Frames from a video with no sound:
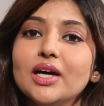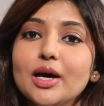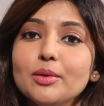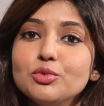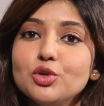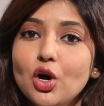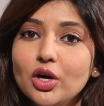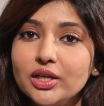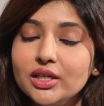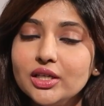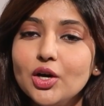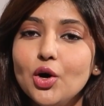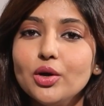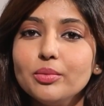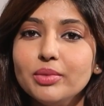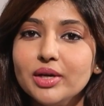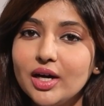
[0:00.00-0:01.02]
I'm talking
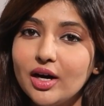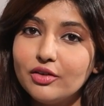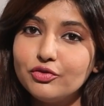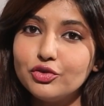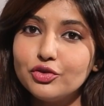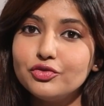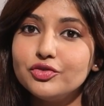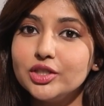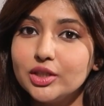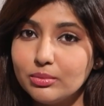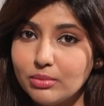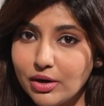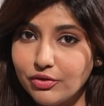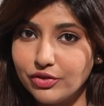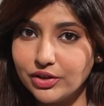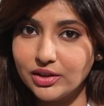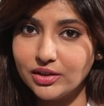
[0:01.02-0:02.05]
on behalf of
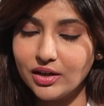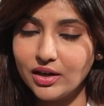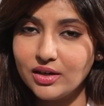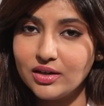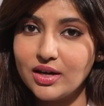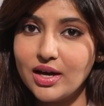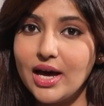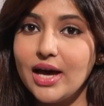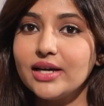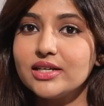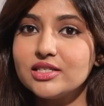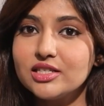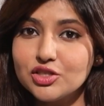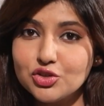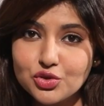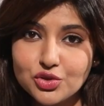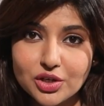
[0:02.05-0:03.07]
DermaVidya,
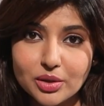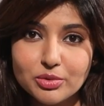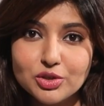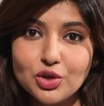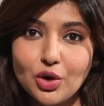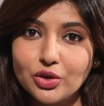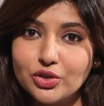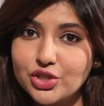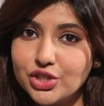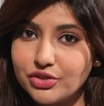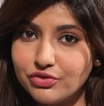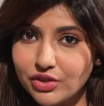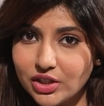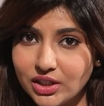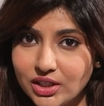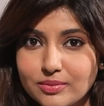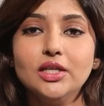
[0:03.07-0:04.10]
Access to Dermatology
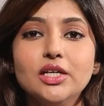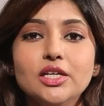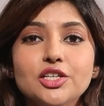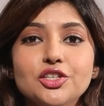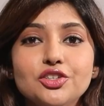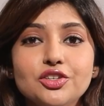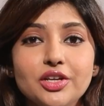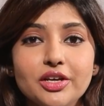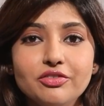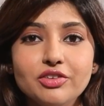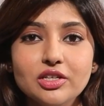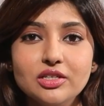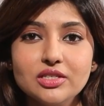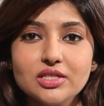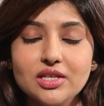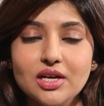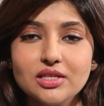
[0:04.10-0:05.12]
World. Today we are
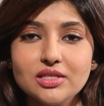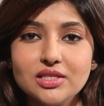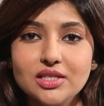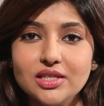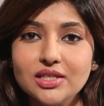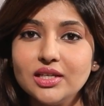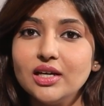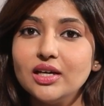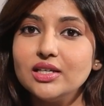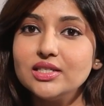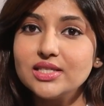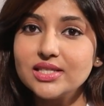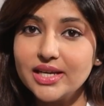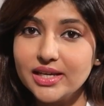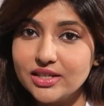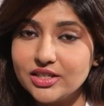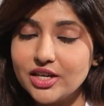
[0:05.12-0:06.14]
discussing
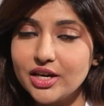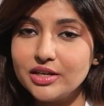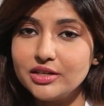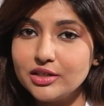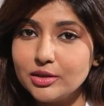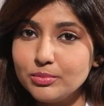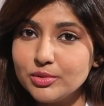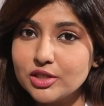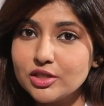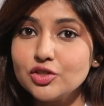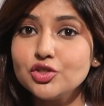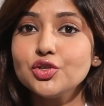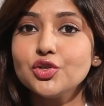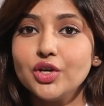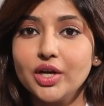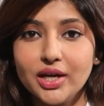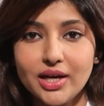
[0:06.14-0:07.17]
skincare tips
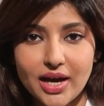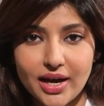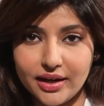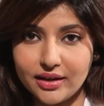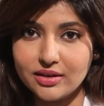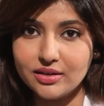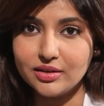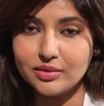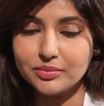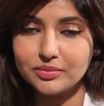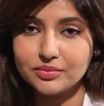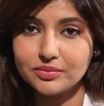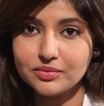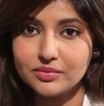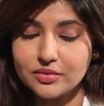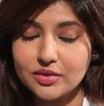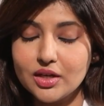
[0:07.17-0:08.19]
during acne.
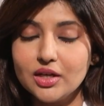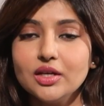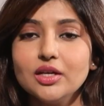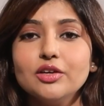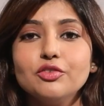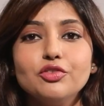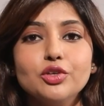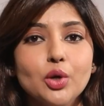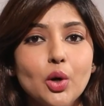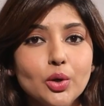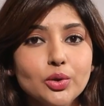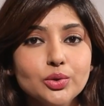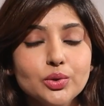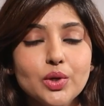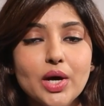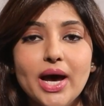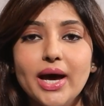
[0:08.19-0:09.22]
We all
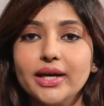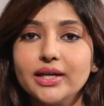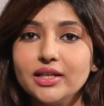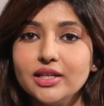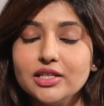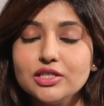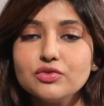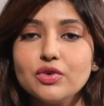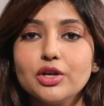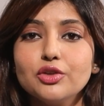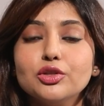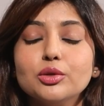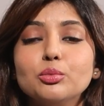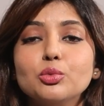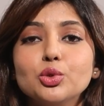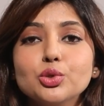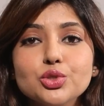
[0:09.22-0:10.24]
know acne is one of the
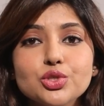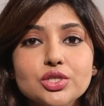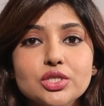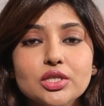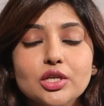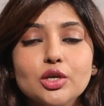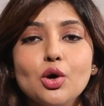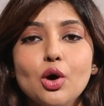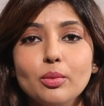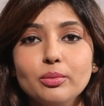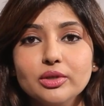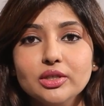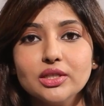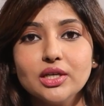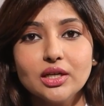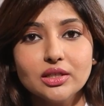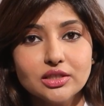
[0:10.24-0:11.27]
most
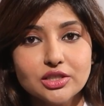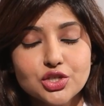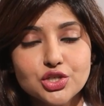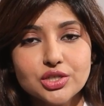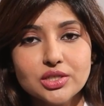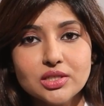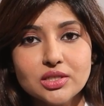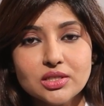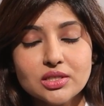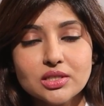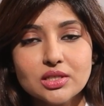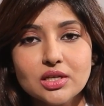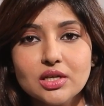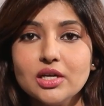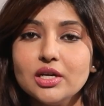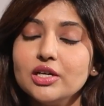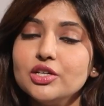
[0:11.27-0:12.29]
common conditions
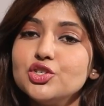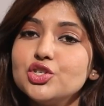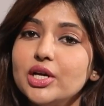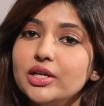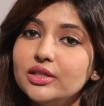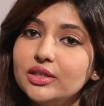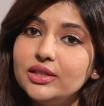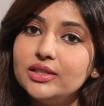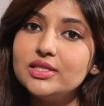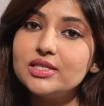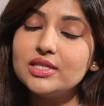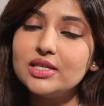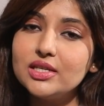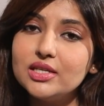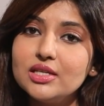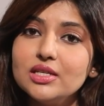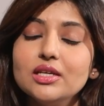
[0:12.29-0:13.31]
generally
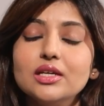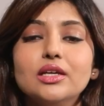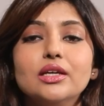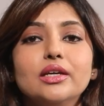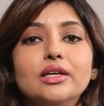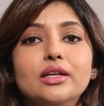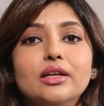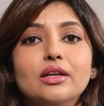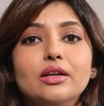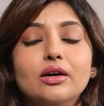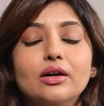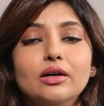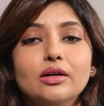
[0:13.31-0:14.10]
seen in